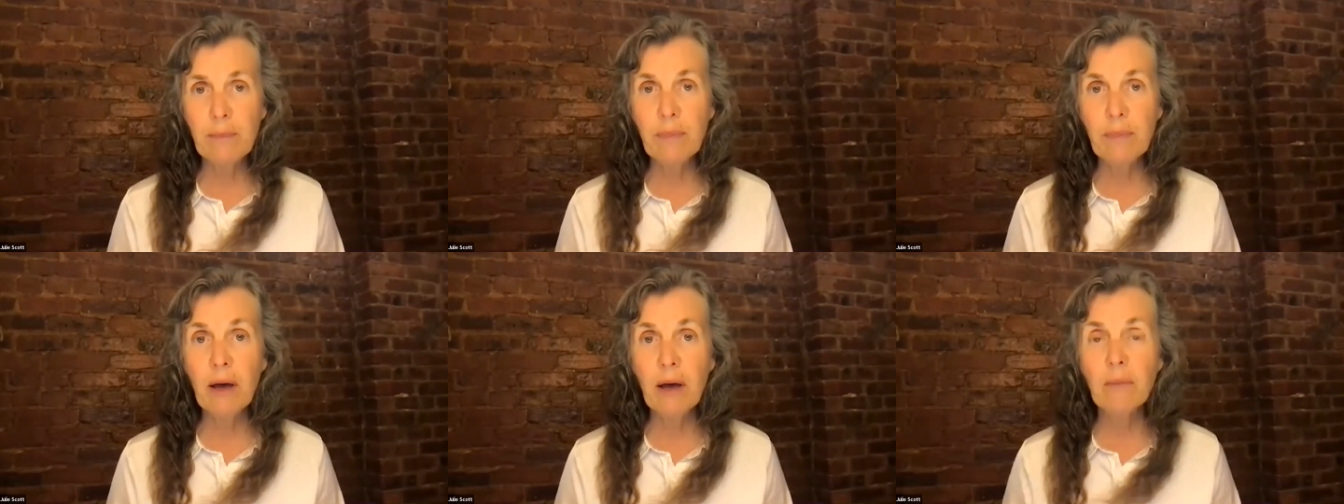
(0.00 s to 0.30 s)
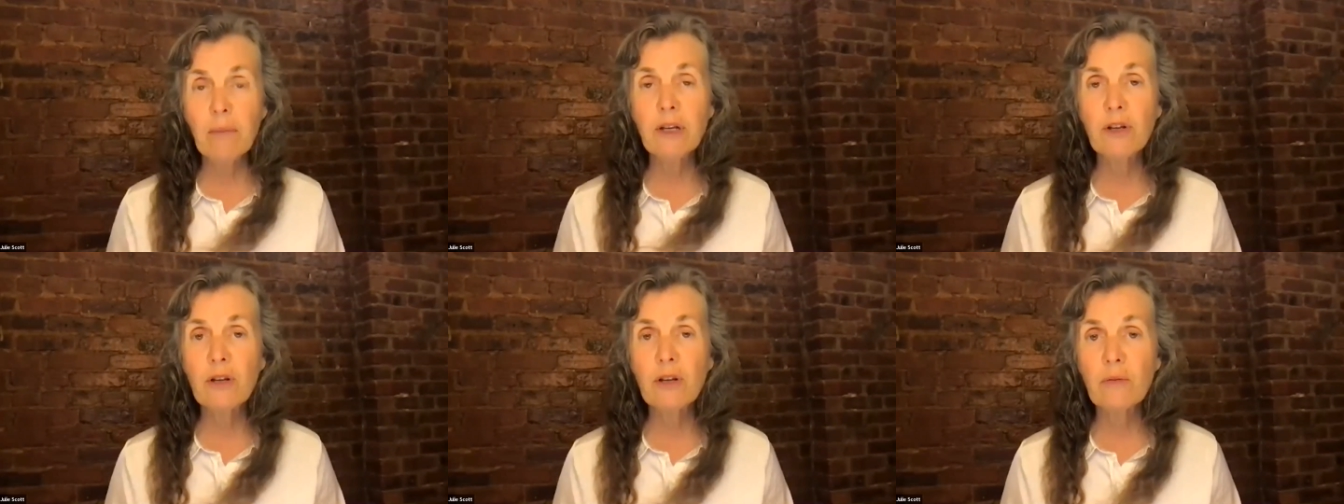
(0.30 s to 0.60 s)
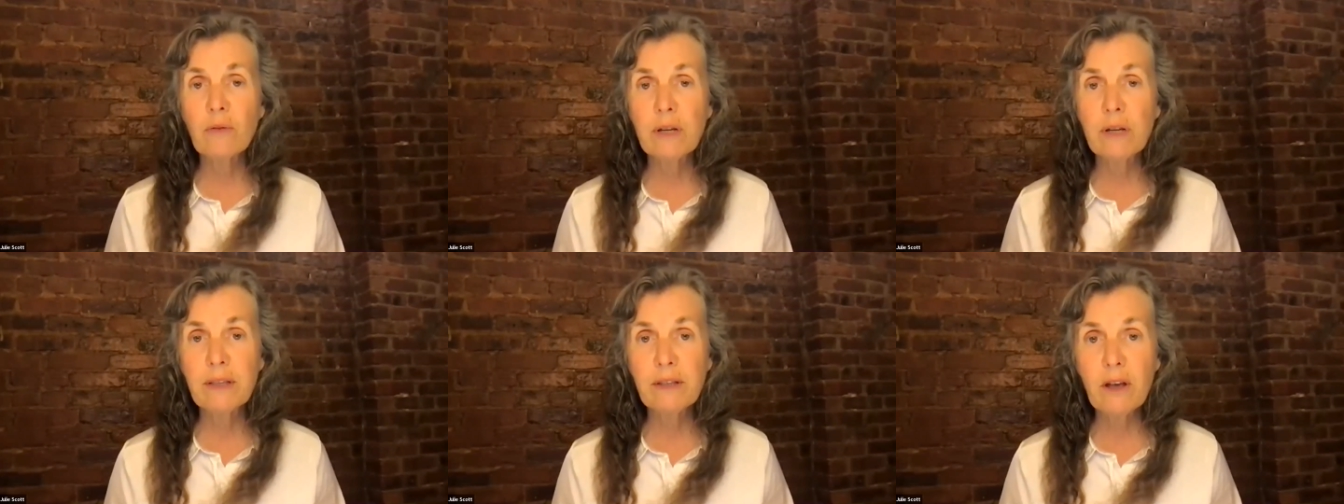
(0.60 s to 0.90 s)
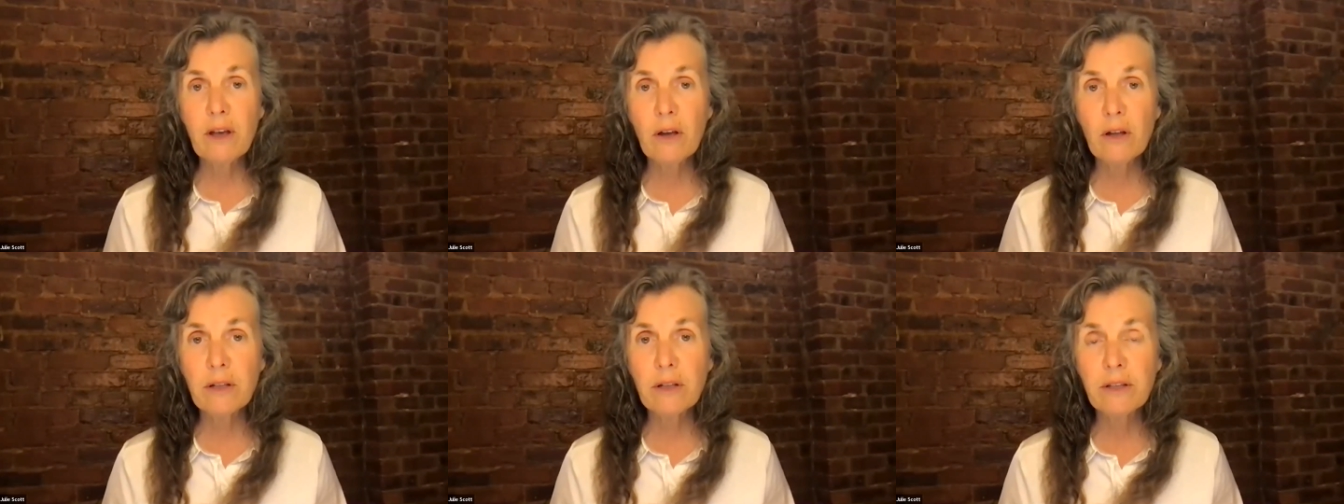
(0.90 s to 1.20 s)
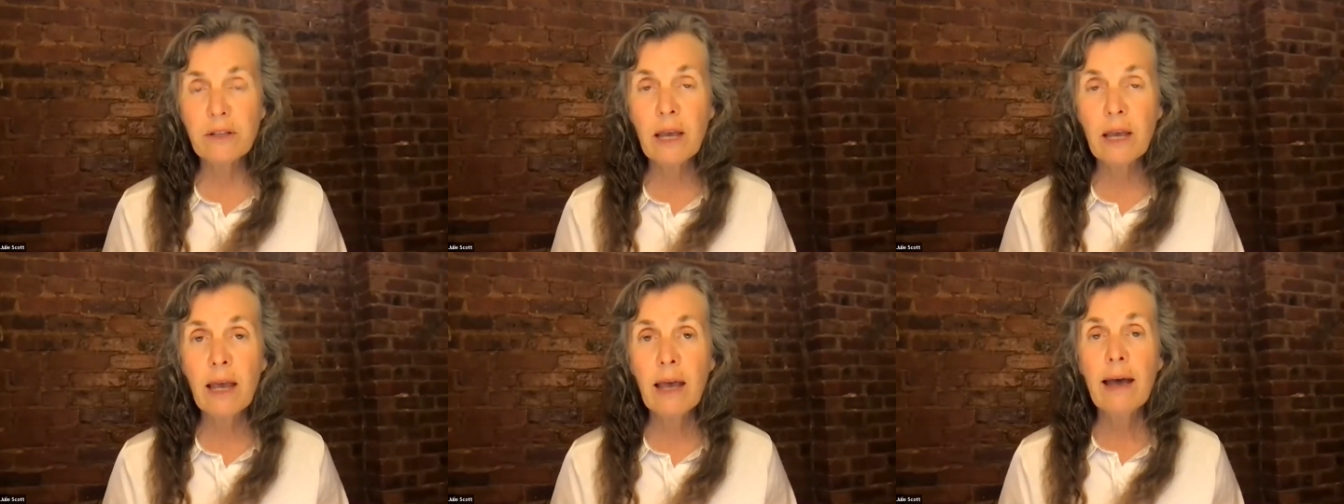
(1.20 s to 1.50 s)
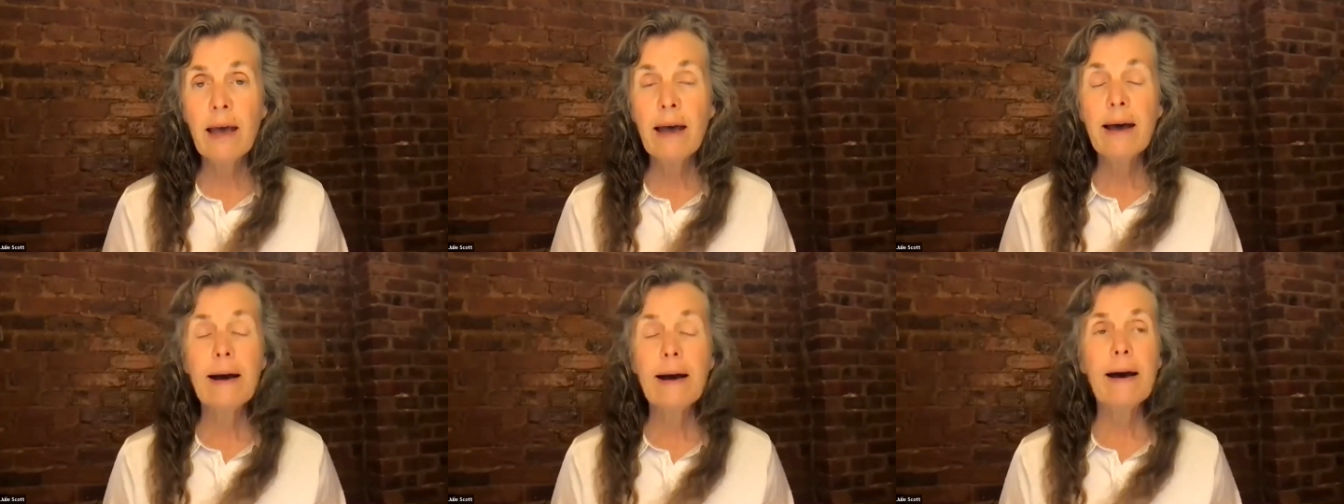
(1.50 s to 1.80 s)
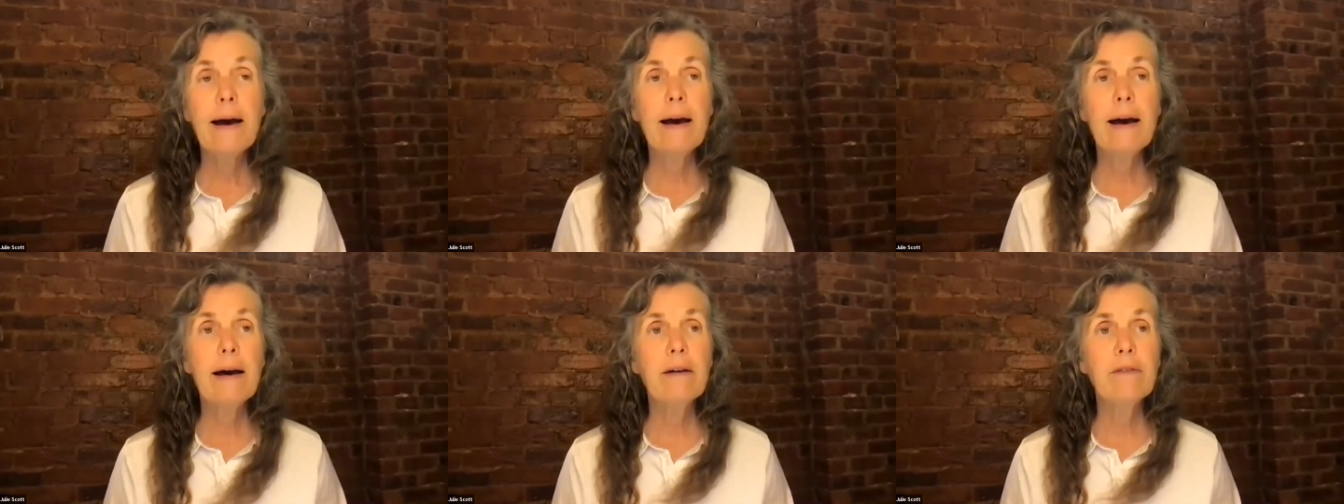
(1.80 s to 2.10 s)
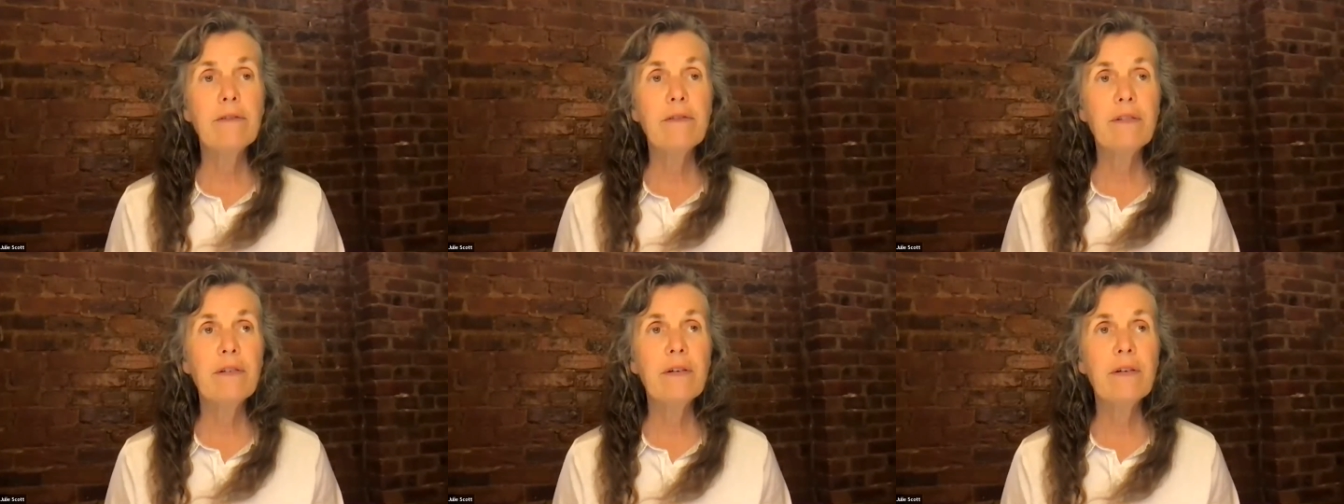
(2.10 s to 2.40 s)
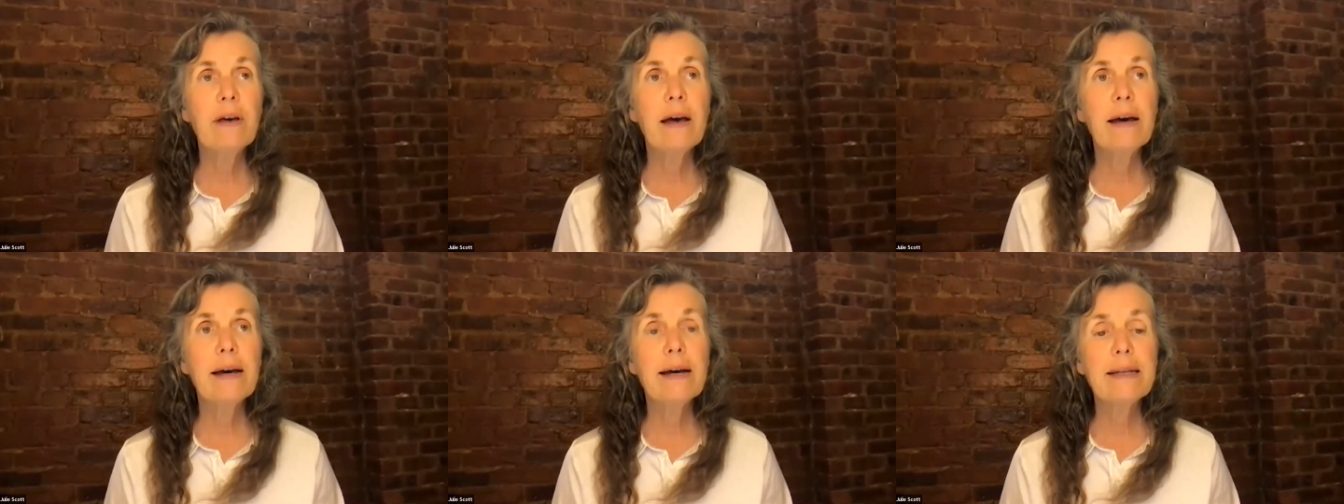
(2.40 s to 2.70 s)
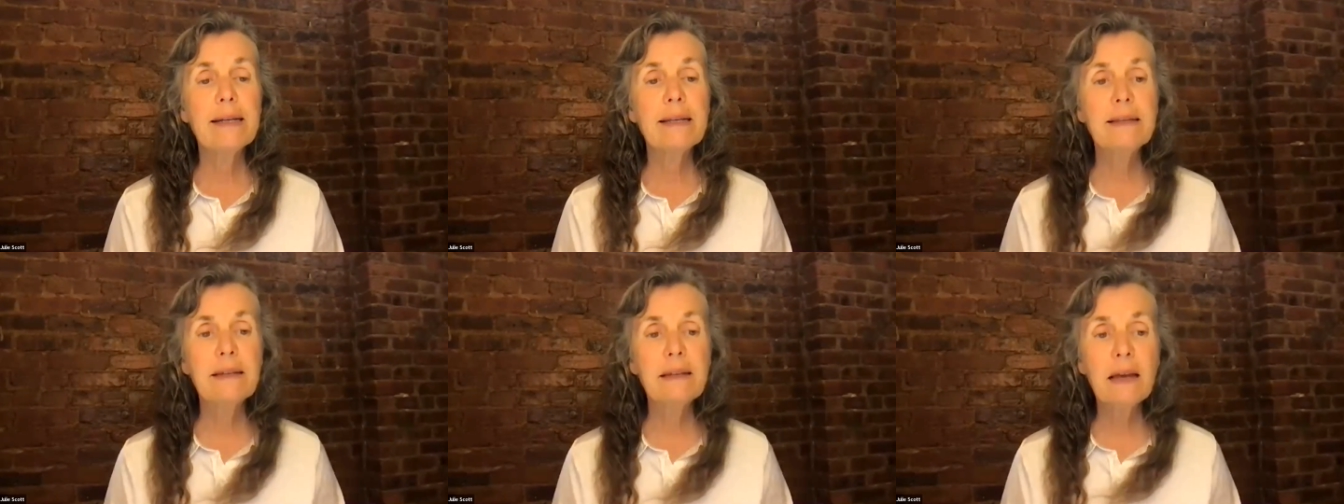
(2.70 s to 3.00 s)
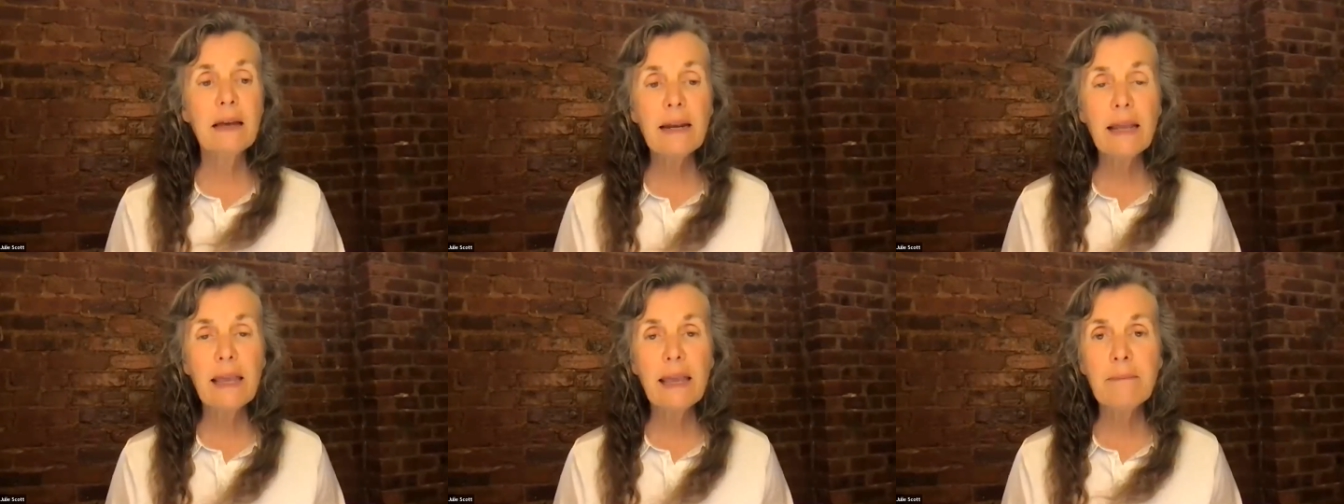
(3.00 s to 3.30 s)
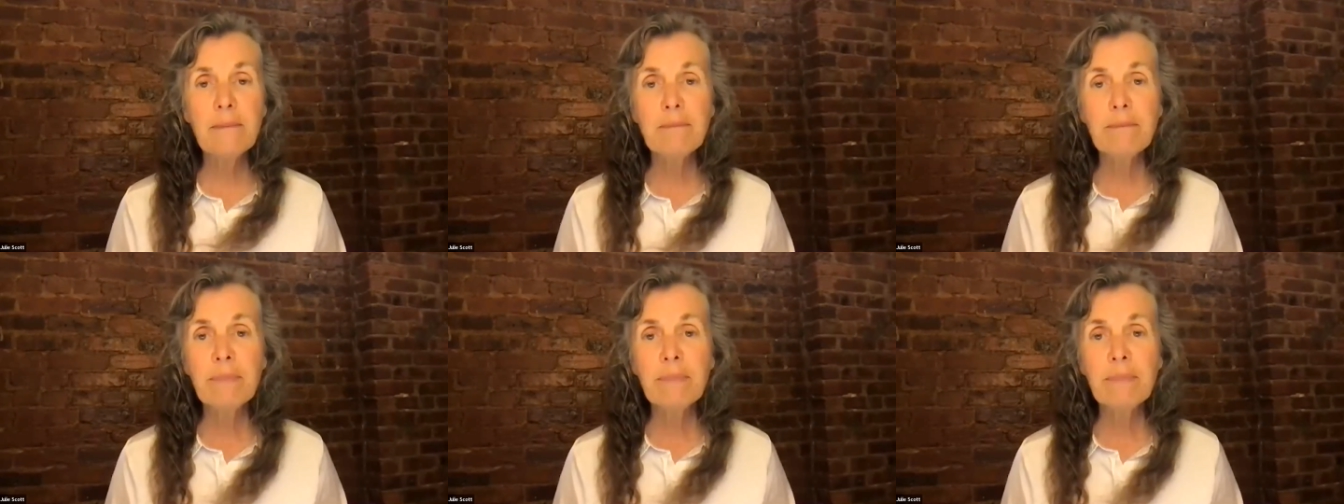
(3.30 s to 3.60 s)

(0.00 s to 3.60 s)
published the results of a study